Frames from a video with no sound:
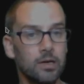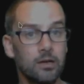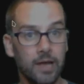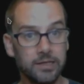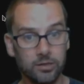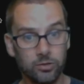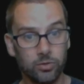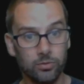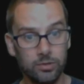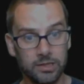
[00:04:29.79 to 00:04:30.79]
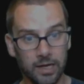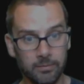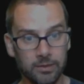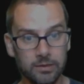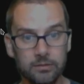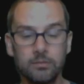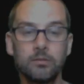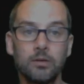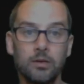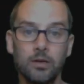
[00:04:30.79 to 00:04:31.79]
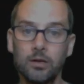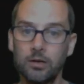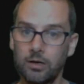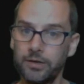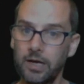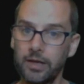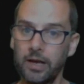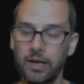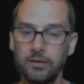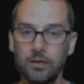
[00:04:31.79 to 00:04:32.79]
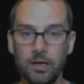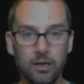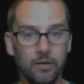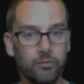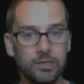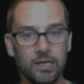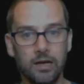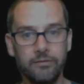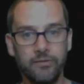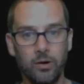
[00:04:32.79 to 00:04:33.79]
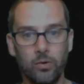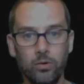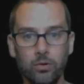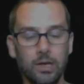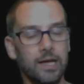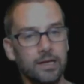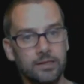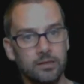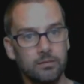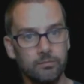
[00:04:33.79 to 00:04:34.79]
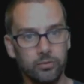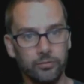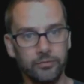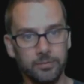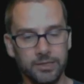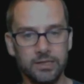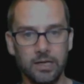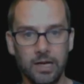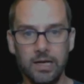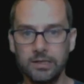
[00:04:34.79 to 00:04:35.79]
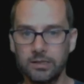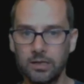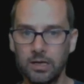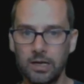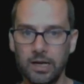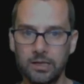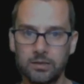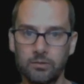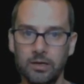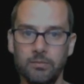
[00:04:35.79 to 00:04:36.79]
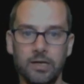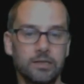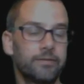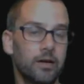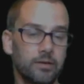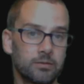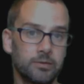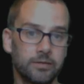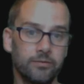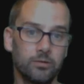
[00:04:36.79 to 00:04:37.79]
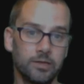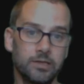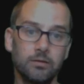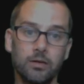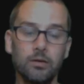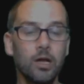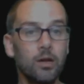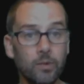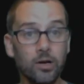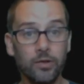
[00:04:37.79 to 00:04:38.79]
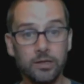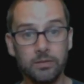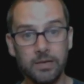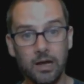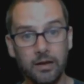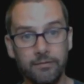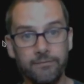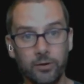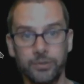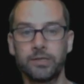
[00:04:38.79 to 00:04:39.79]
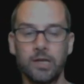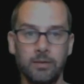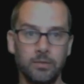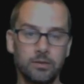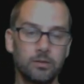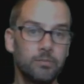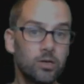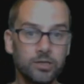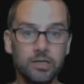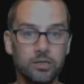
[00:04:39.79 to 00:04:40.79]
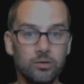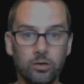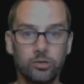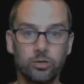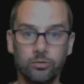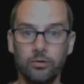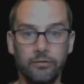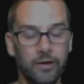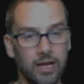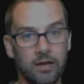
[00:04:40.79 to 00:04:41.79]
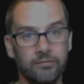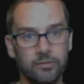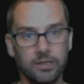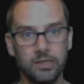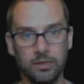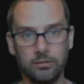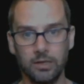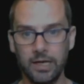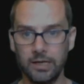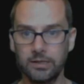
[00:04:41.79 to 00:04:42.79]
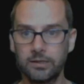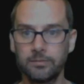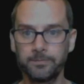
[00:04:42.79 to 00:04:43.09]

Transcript: That's a true statement. On the other hand, if we say for all x pulled from this set S, x squared minus 5x plus 4 is 0, we know that to be a false statement because it's not true for every single x.